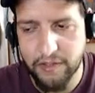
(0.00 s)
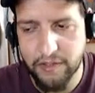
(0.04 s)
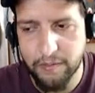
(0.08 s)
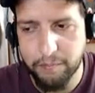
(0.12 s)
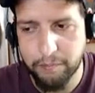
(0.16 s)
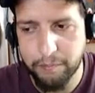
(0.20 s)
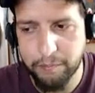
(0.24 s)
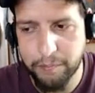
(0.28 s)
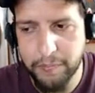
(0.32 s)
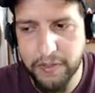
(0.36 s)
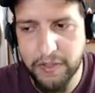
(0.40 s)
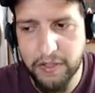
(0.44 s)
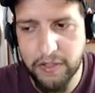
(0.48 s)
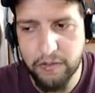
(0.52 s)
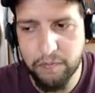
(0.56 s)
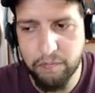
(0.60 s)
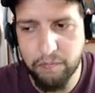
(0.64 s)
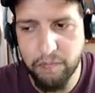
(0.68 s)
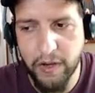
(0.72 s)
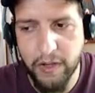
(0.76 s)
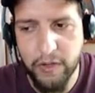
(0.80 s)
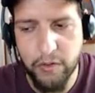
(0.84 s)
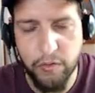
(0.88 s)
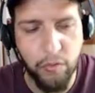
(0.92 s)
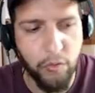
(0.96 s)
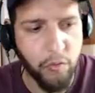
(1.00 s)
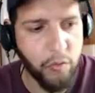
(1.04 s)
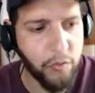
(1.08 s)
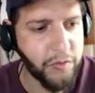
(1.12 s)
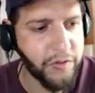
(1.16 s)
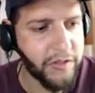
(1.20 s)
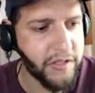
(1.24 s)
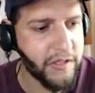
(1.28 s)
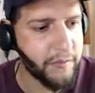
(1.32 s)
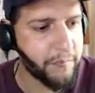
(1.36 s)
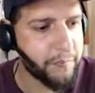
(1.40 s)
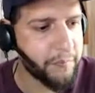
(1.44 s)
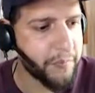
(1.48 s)

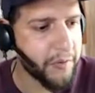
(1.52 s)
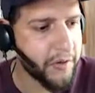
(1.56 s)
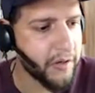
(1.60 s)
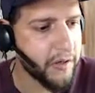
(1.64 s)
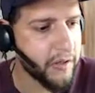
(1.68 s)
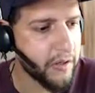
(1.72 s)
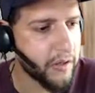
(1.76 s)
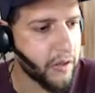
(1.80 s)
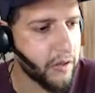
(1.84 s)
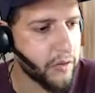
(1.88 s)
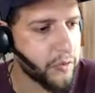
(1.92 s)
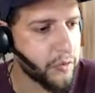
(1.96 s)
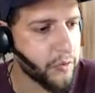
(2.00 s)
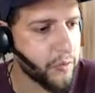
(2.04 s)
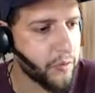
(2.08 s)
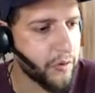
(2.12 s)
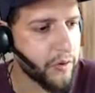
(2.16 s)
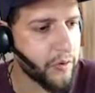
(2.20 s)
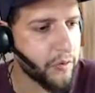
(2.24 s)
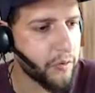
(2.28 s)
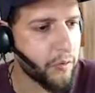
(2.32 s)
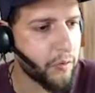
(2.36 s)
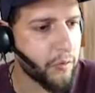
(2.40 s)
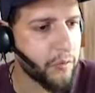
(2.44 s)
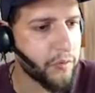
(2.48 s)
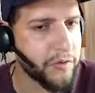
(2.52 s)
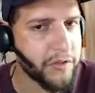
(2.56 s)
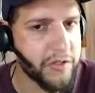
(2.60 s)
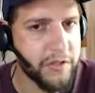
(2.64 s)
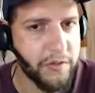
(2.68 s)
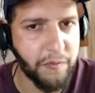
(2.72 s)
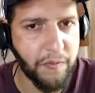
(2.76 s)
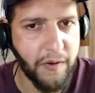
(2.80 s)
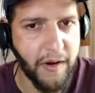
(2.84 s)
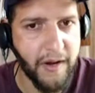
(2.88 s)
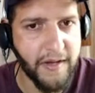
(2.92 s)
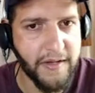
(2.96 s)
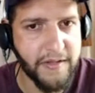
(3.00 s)
BYOD, bring your own
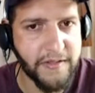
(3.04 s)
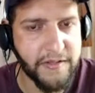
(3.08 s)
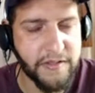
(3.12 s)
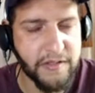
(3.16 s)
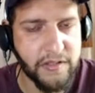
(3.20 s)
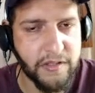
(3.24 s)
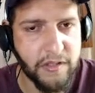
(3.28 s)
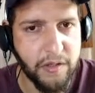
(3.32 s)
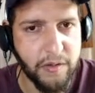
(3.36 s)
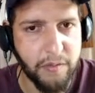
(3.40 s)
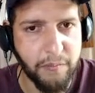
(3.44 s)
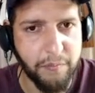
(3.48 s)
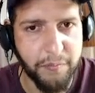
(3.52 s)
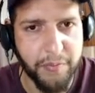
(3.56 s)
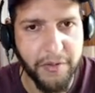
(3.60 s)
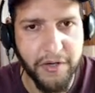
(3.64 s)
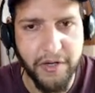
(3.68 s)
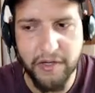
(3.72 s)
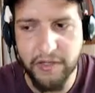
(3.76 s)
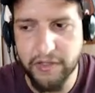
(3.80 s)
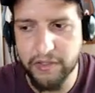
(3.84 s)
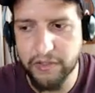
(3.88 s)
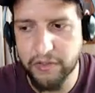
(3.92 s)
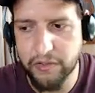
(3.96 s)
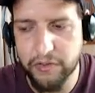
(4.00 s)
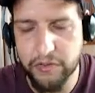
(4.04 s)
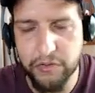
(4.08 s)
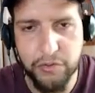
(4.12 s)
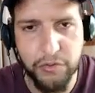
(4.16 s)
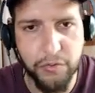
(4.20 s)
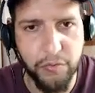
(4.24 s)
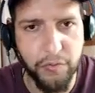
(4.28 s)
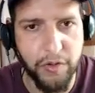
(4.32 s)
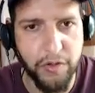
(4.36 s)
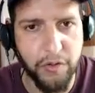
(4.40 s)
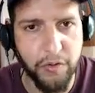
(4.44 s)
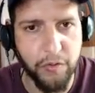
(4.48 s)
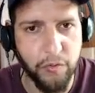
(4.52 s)
device. Bring
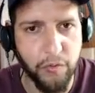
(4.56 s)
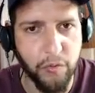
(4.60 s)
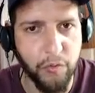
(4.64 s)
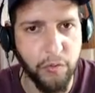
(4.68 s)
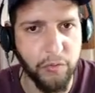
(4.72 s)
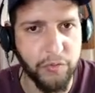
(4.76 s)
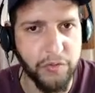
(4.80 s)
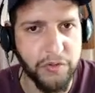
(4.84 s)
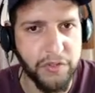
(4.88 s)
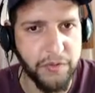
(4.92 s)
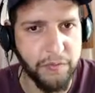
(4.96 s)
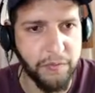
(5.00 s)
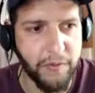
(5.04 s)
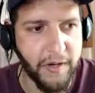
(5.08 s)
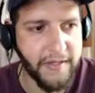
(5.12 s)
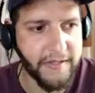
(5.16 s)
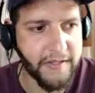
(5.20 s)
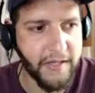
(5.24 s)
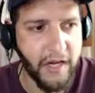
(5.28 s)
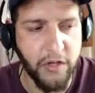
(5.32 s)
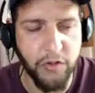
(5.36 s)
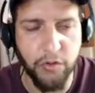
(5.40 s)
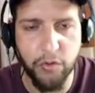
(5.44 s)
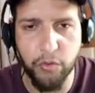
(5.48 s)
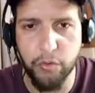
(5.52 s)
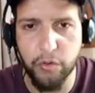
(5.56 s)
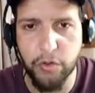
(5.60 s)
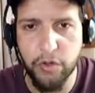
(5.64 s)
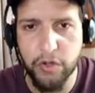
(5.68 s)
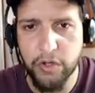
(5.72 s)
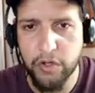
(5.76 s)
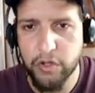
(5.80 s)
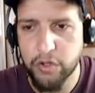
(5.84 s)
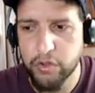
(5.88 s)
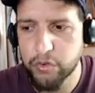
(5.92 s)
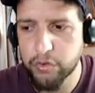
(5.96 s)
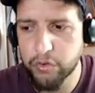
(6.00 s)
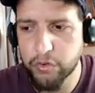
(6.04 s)
your own device. I know
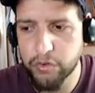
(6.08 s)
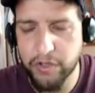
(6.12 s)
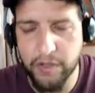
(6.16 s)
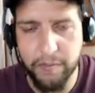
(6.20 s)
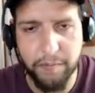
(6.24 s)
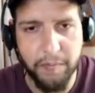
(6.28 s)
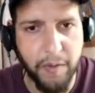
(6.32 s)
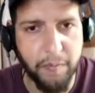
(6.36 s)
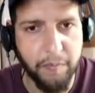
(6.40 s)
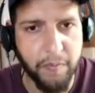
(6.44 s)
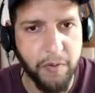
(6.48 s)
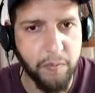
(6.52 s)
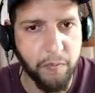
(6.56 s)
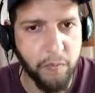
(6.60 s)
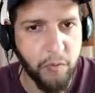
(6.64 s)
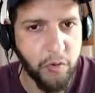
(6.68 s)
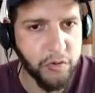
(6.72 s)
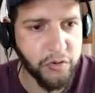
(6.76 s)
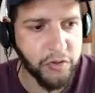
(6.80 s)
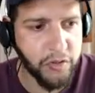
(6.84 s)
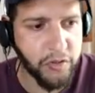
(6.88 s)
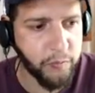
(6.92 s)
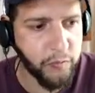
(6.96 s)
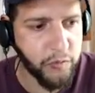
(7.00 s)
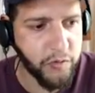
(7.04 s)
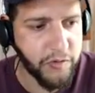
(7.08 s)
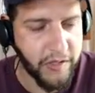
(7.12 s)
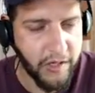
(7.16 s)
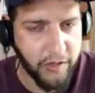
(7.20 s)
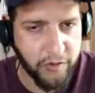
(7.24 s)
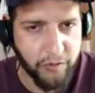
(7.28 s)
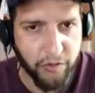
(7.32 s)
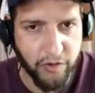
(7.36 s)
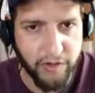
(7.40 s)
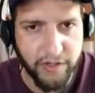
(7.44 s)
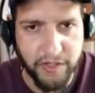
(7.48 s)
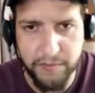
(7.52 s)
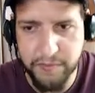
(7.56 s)
you remember most of those
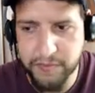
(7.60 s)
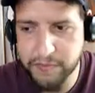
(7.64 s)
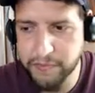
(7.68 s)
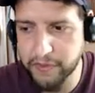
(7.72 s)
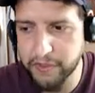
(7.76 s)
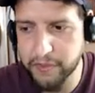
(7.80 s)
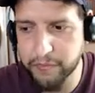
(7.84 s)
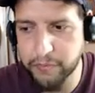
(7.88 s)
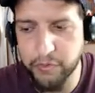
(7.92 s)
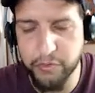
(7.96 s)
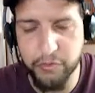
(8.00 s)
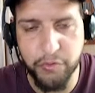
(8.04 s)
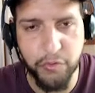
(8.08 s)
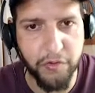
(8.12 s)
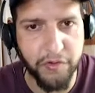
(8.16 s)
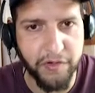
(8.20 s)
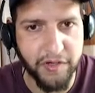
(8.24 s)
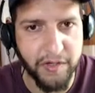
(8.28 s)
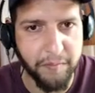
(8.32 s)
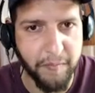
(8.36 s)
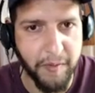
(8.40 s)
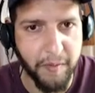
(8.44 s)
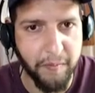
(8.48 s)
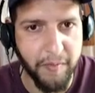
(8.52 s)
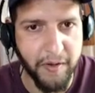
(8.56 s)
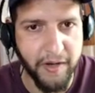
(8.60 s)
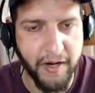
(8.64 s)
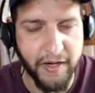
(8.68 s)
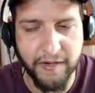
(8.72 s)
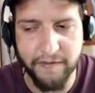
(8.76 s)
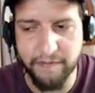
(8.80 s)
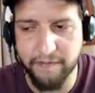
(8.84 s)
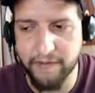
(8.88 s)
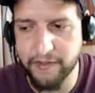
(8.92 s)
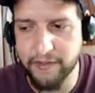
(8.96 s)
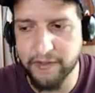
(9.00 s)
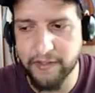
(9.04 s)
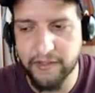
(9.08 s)
acronyms, but if you don't remember
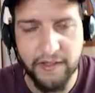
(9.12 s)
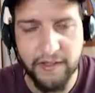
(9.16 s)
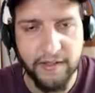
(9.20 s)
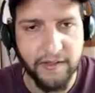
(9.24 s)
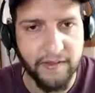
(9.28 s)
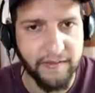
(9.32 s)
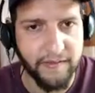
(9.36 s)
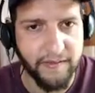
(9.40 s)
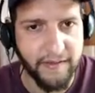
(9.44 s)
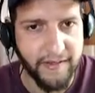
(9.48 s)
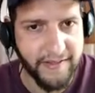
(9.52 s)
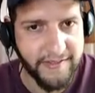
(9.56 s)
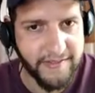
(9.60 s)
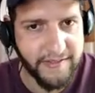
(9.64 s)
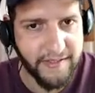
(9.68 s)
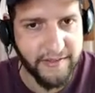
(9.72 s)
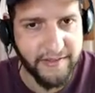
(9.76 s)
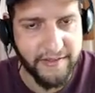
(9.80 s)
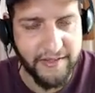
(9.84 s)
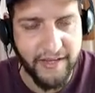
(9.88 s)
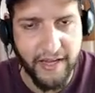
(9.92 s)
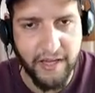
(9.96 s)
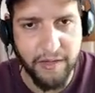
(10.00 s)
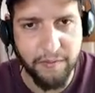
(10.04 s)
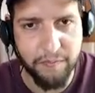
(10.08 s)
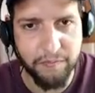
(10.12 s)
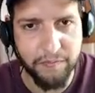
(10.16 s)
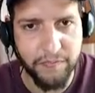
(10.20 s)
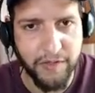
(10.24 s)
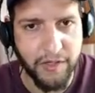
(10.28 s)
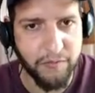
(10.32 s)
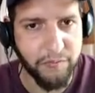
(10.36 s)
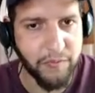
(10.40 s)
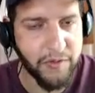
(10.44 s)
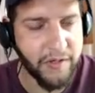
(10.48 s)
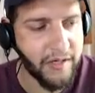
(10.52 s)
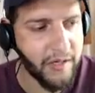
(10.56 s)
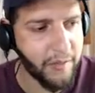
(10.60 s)
anyone, it's a time
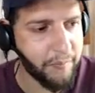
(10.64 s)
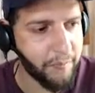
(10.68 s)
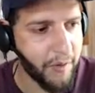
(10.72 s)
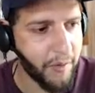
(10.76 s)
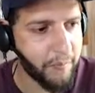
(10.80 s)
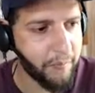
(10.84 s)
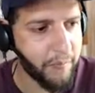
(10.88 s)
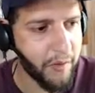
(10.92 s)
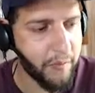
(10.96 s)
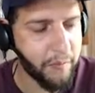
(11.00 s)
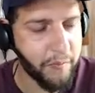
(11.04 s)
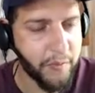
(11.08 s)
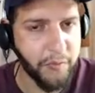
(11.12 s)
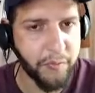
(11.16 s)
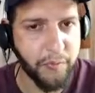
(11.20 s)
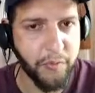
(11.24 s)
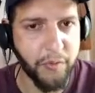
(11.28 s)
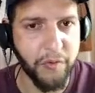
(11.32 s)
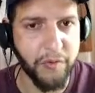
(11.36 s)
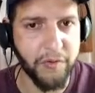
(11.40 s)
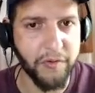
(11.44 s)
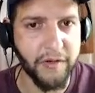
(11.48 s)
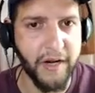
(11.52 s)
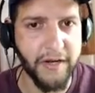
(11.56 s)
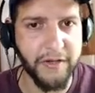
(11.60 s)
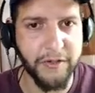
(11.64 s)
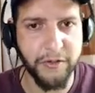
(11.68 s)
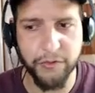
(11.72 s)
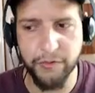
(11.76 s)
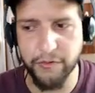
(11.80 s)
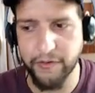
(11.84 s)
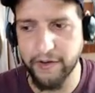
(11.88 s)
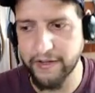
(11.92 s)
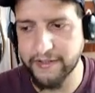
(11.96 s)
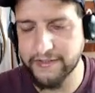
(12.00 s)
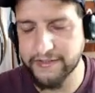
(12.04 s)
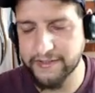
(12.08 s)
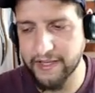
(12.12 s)
that we remember before writing your
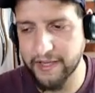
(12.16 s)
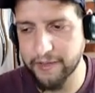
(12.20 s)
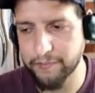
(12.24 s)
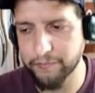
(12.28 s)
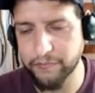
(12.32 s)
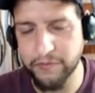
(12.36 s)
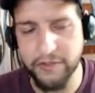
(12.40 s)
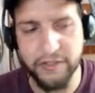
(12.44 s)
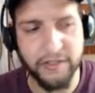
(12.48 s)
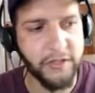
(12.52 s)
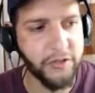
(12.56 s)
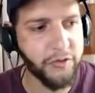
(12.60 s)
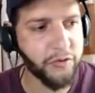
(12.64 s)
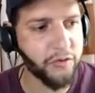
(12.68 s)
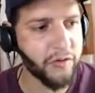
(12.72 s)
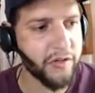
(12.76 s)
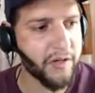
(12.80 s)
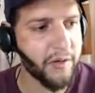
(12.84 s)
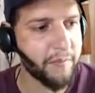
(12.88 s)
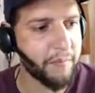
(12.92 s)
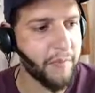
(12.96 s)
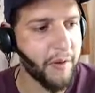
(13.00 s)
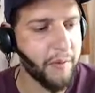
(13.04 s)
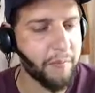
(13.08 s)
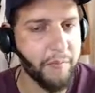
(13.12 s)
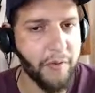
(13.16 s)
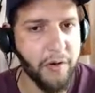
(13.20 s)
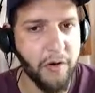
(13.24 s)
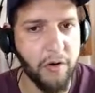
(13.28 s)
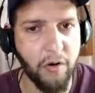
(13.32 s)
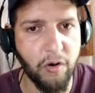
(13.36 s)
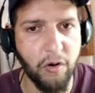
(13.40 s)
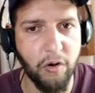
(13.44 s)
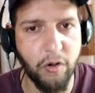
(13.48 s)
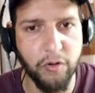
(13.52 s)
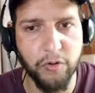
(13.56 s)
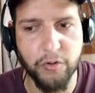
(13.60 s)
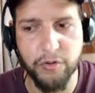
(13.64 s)
exam. We need to remember
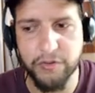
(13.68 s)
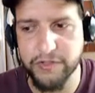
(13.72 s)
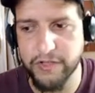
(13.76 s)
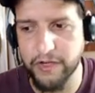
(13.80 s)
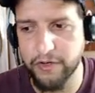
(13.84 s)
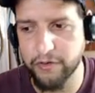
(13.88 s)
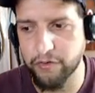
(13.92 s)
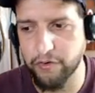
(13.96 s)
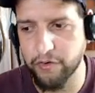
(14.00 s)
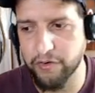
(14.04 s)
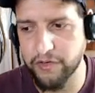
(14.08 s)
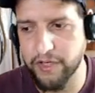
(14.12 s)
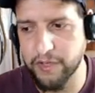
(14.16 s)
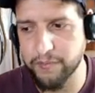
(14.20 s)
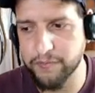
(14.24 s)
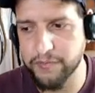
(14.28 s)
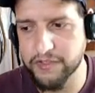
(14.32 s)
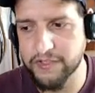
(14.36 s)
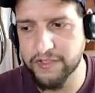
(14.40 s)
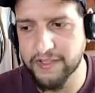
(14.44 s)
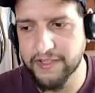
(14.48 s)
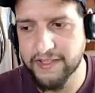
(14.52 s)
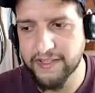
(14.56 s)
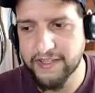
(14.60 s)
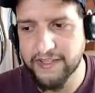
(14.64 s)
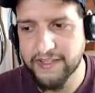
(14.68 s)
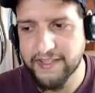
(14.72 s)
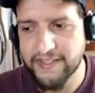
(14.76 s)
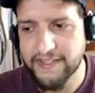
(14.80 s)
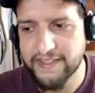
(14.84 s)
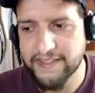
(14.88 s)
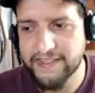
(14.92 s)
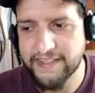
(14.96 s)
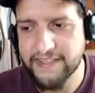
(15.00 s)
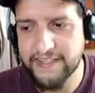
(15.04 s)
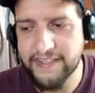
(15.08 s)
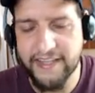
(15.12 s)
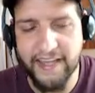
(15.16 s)
all those acronyms.
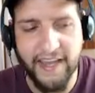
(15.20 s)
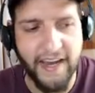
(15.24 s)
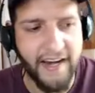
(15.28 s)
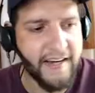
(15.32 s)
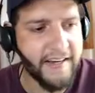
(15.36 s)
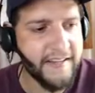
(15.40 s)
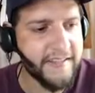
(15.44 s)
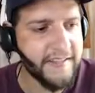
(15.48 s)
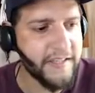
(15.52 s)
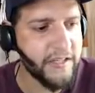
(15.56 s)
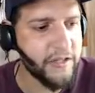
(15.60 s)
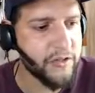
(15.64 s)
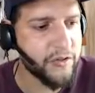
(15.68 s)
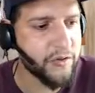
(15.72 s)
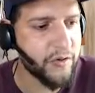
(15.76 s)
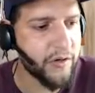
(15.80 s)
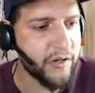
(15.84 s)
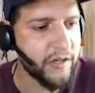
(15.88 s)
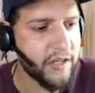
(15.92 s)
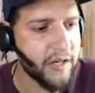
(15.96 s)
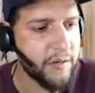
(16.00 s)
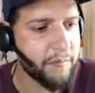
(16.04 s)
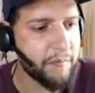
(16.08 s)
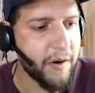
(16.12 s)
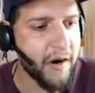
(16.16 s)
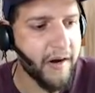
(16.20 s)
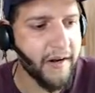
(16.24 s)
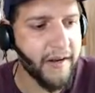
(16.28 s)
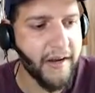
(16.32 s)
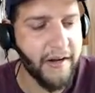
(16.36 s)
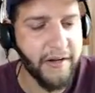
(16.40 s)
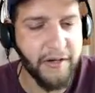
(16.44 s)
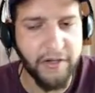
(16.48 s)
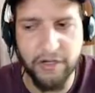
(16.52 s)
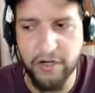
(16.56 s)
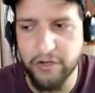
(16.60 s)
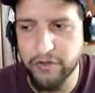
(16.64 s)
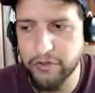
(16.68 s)
C and C is your command
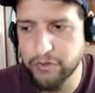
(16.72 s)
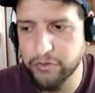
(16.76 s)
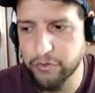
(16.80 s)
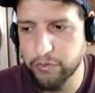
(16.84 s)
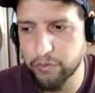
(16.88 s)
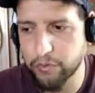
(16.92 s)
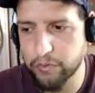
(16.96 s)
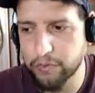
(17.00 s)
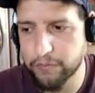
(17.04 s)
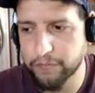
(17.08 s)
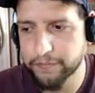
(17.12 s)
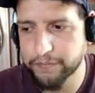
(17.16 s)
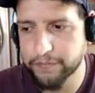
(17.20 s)
and control.